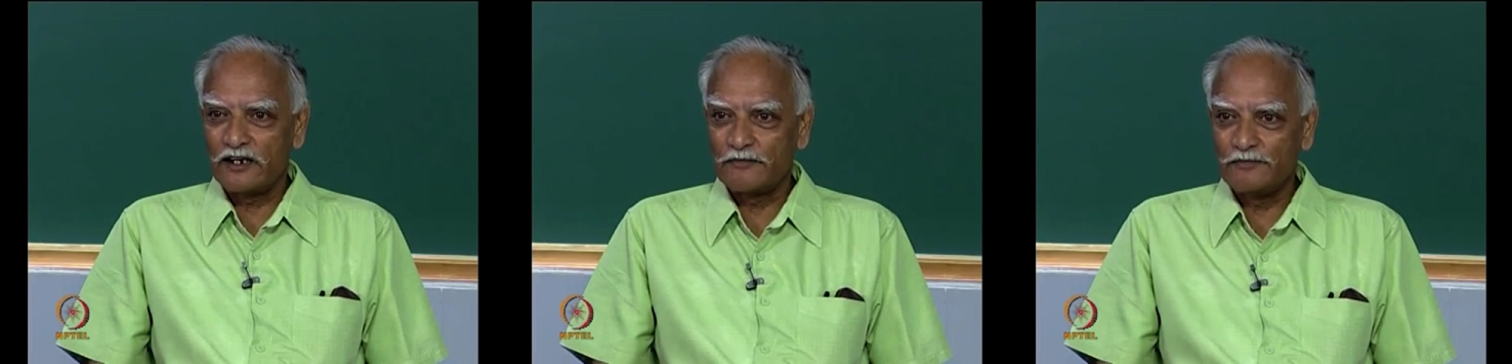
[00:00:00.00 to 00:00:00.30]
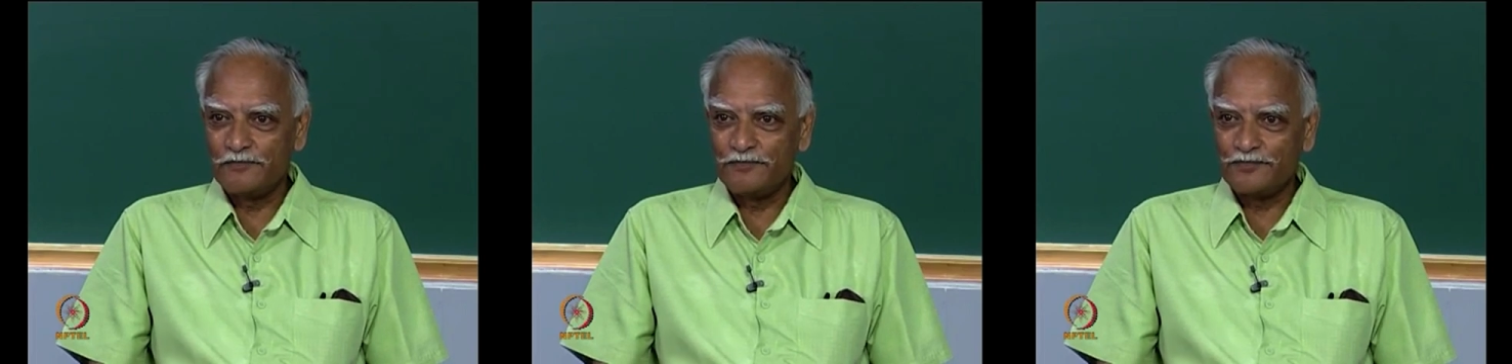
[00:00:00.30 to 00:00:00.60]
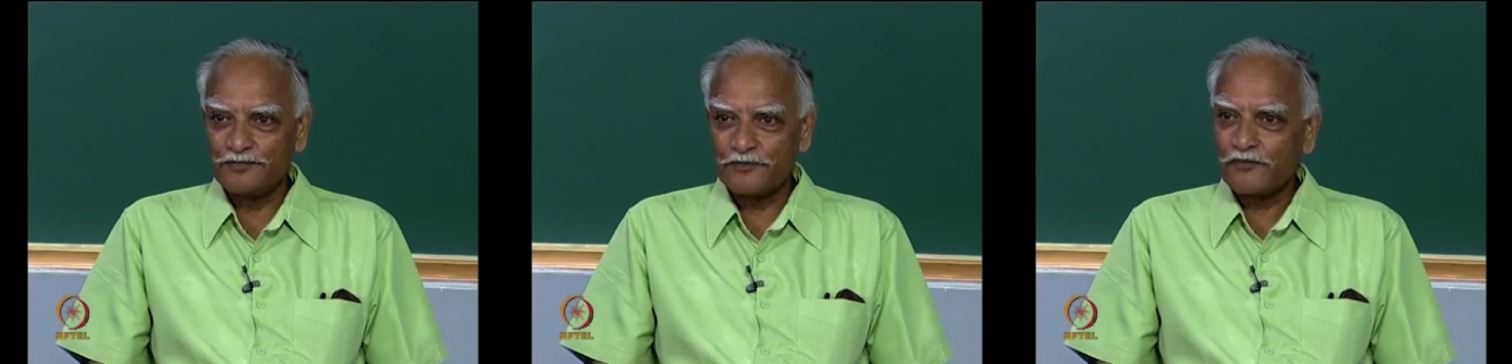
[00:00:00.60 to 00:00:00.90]
there.
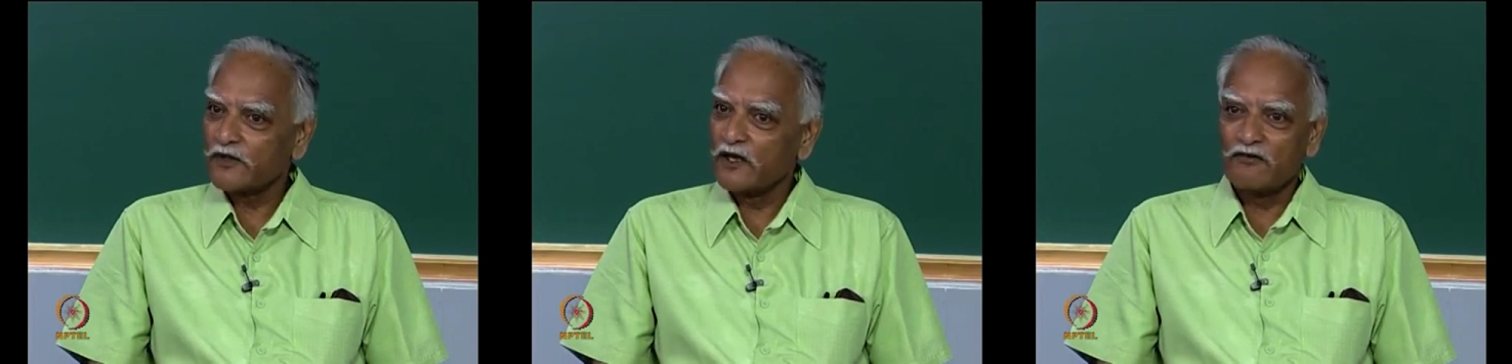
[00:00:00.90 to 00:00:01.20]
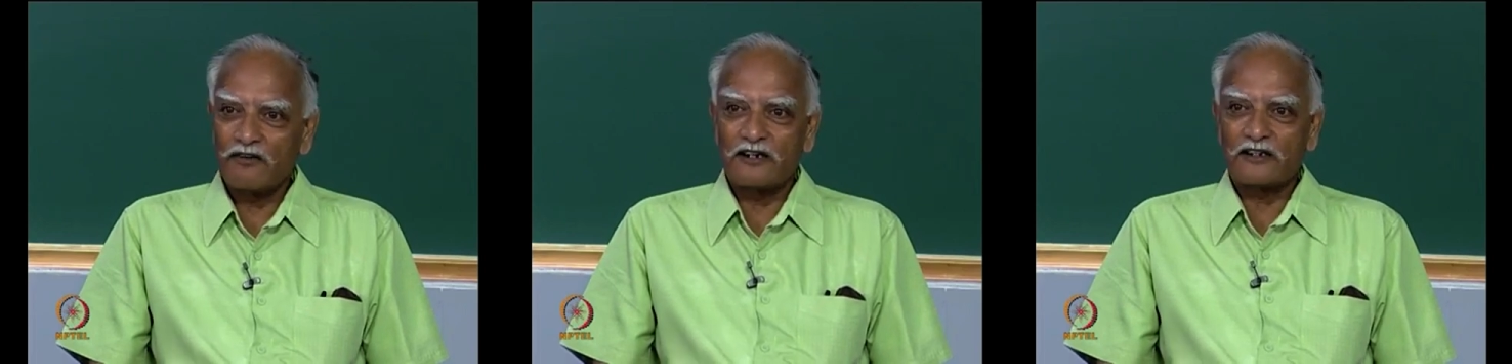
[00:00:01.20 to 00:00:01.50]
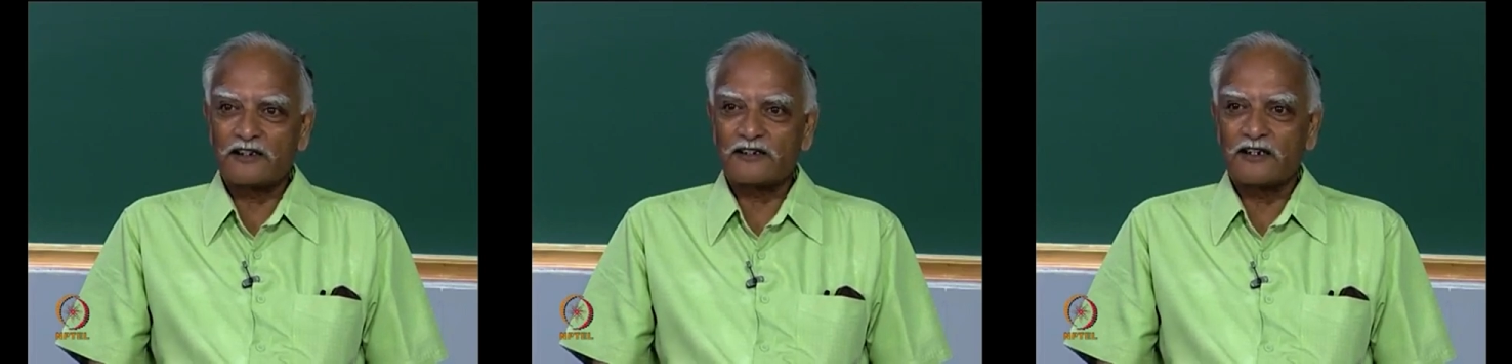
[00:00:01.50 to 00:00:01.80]

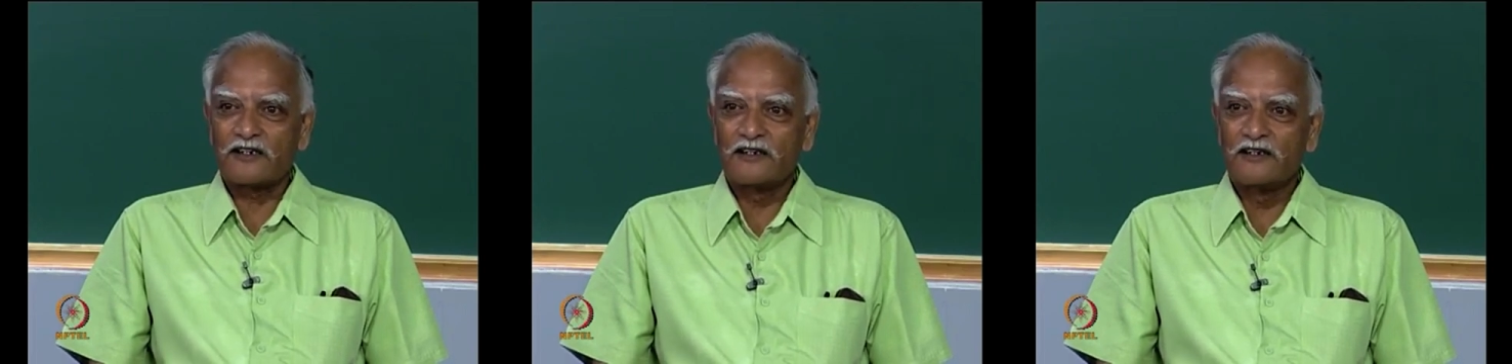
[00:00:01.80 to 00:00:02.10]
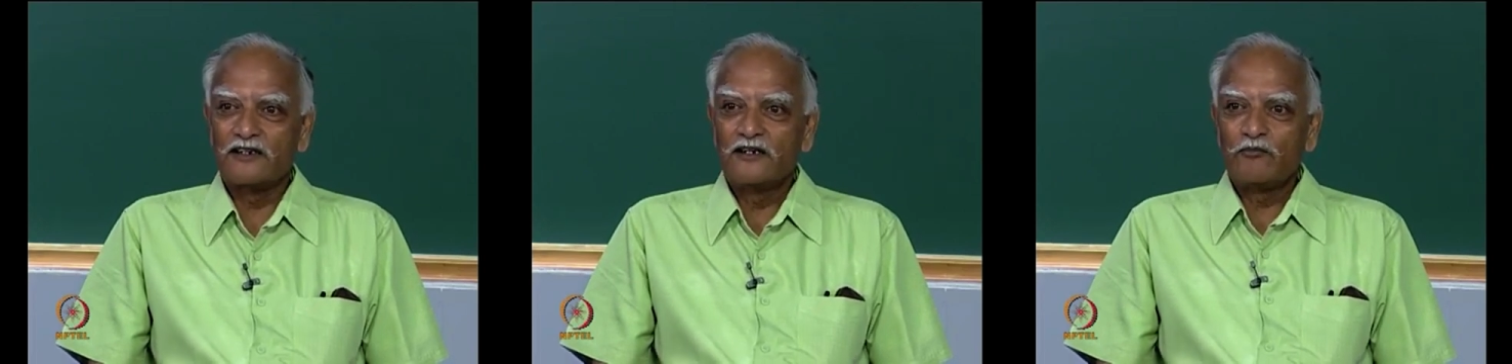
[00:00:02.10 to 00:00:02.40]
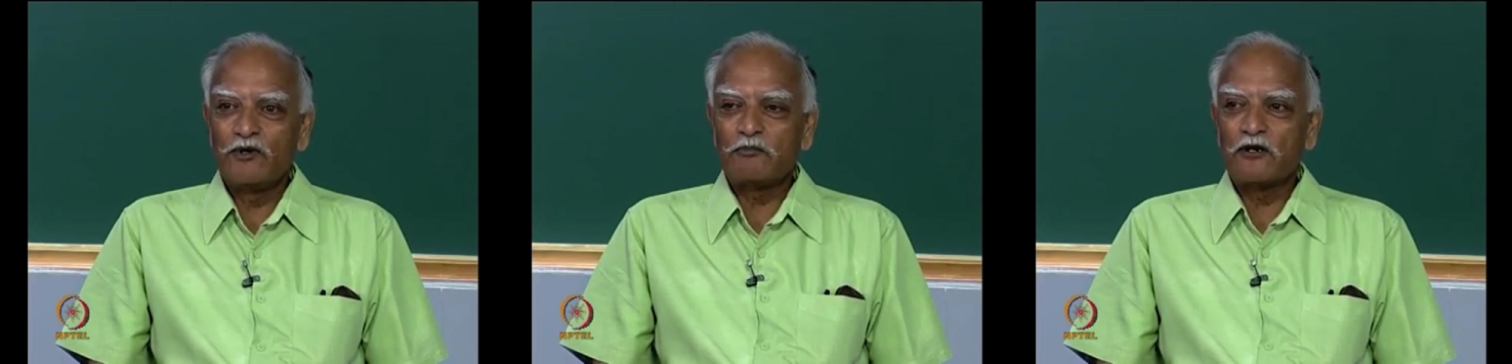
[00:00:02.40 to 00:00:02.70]
Fantastic.
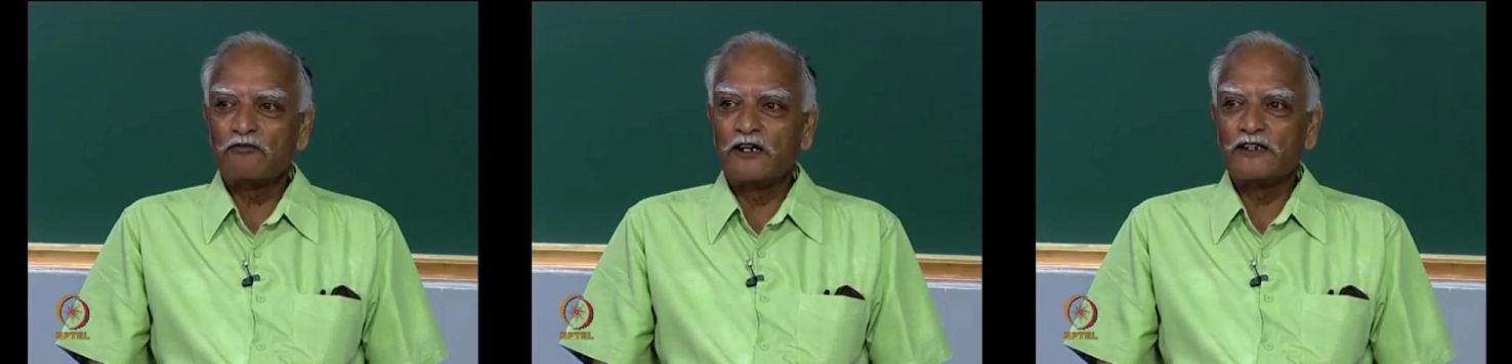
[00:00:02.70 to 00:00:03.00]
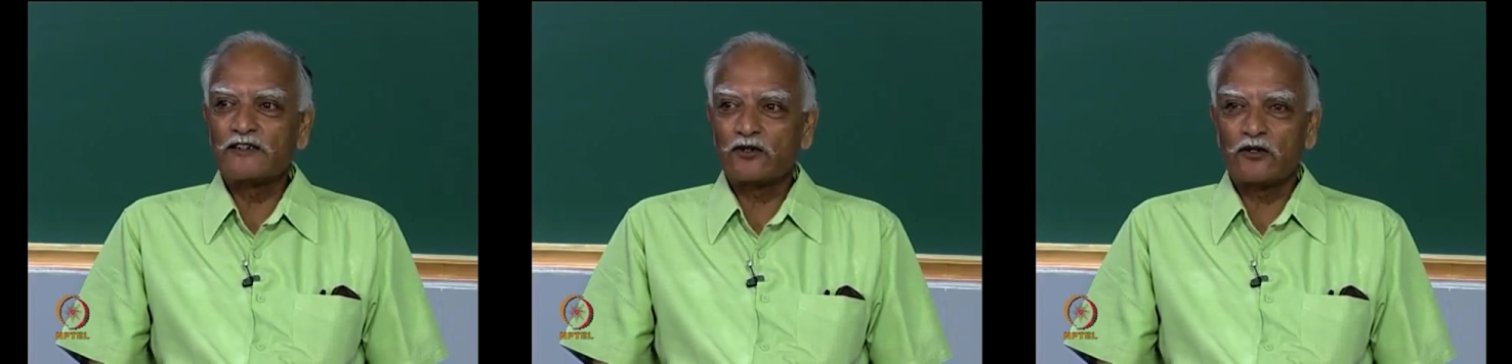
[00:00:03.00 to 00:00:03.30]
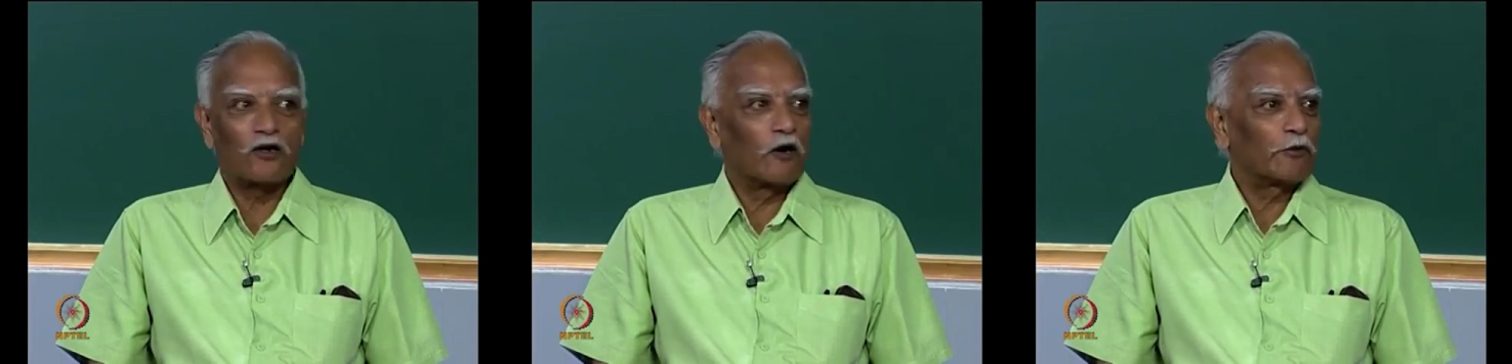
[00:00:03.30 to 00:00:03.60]
People of Venice saw
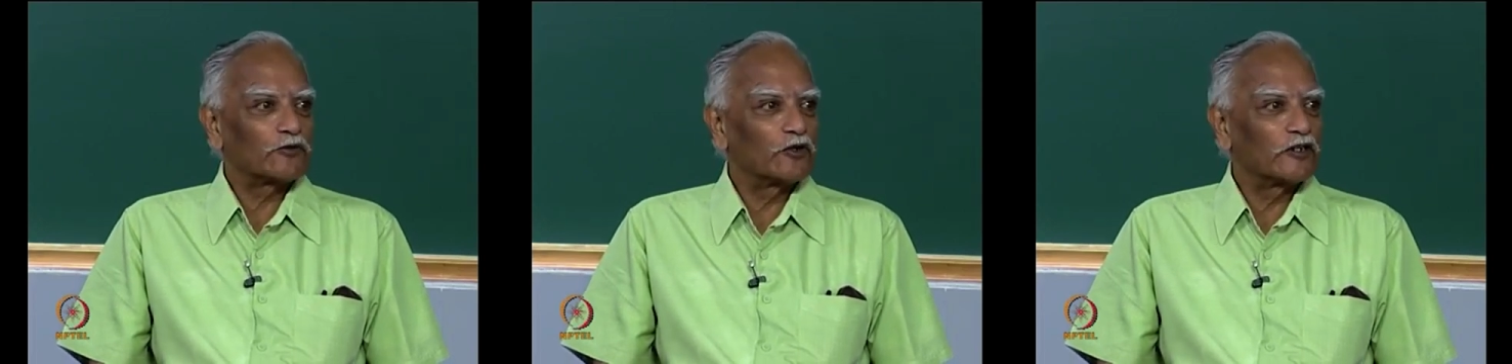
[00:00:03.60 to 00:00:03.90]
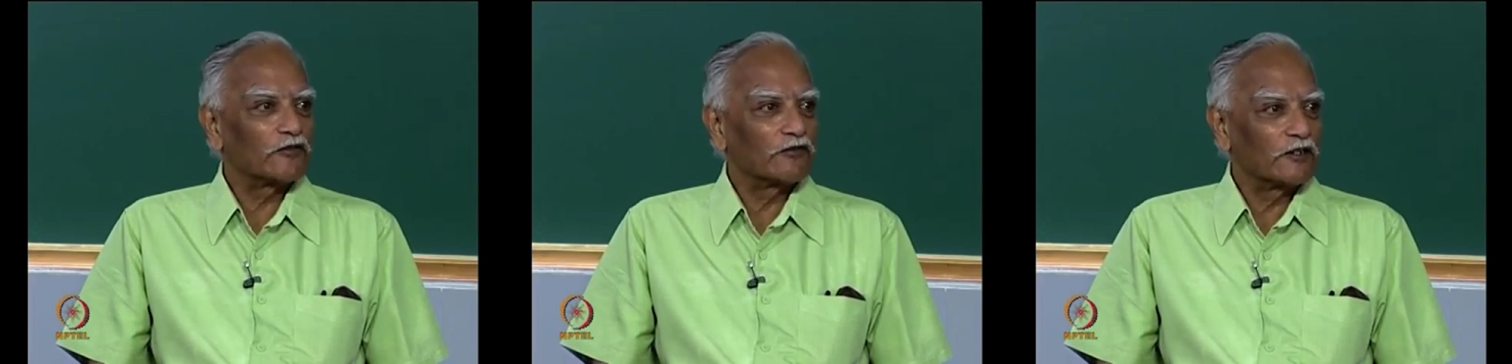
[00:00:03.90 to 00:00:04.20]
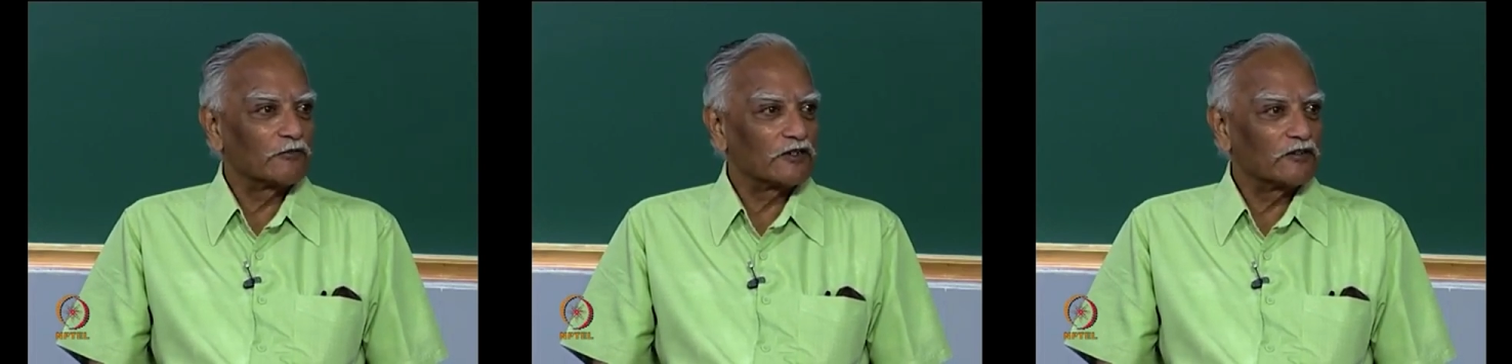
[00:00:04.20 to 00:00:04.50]
the opportunity for
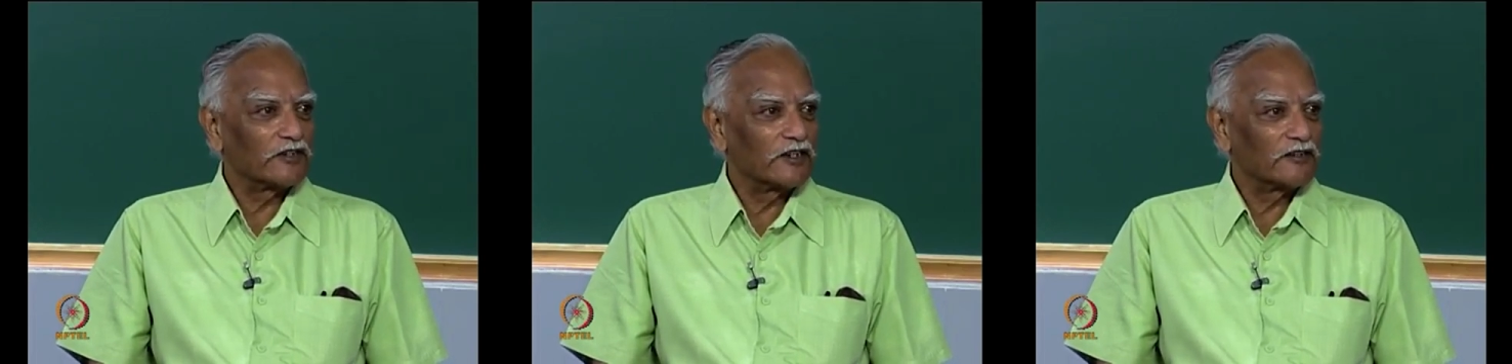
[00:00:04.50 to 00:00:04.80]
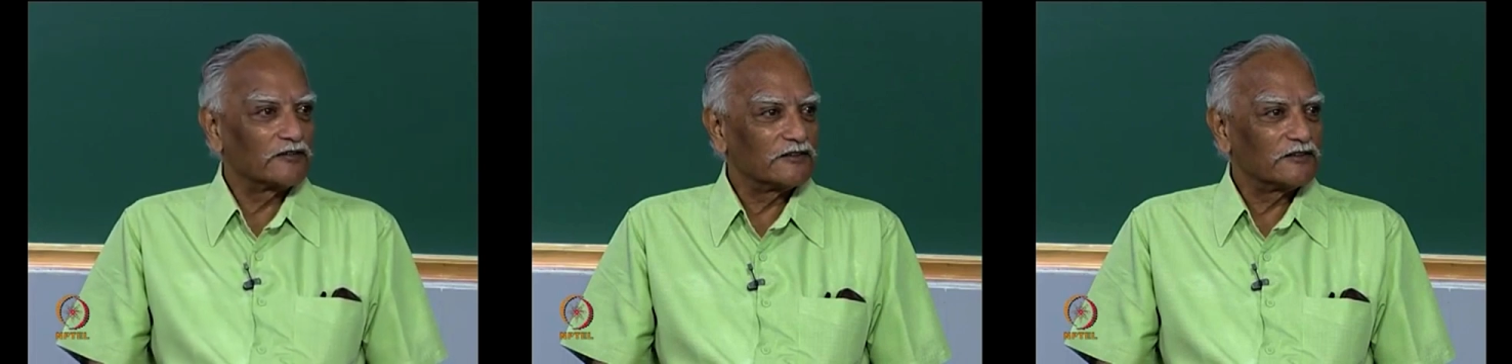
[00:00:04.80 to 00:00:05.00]
themselves here.